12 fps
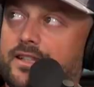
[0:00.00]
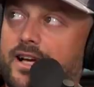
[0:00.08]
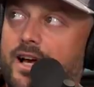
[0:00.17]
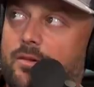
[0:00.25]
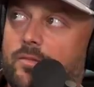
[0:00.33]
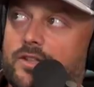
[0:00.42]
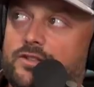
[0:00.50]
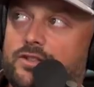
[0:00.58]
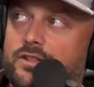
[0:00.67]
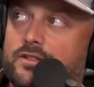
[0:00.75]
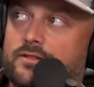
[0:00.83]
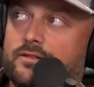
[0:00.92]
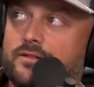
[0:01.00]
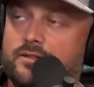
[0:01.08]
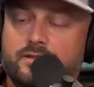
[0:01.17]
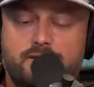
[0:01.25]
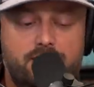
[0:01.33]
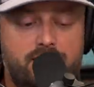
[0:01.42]
how much you
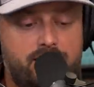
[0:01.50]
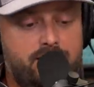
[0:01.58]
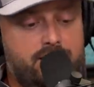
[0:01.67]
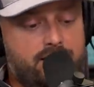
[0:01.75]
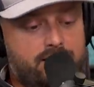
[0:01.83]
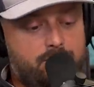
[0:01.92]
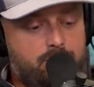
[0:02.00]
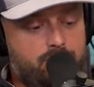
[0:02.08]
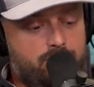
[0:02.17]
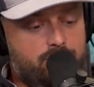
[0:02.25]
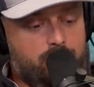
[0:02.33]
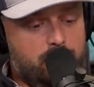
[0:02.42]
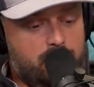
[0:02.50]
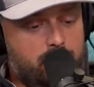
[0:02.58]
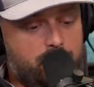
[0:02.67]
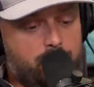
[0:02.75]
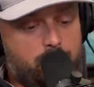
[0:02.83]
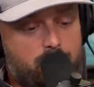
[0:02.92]
think he will
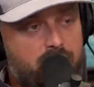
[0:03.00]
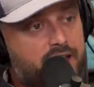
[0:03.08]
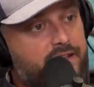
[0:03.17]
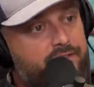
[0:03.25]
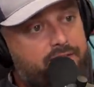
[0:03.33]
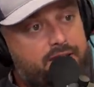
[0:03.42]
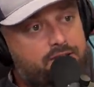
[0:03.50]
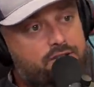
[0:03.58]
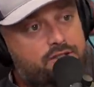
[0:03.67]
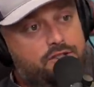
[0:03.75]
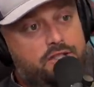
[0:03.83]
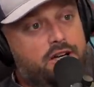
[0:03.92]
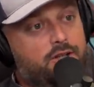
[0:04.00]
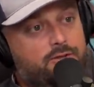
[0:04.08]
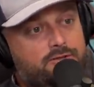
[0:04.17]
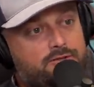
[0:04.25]
become your buddy, they just don't.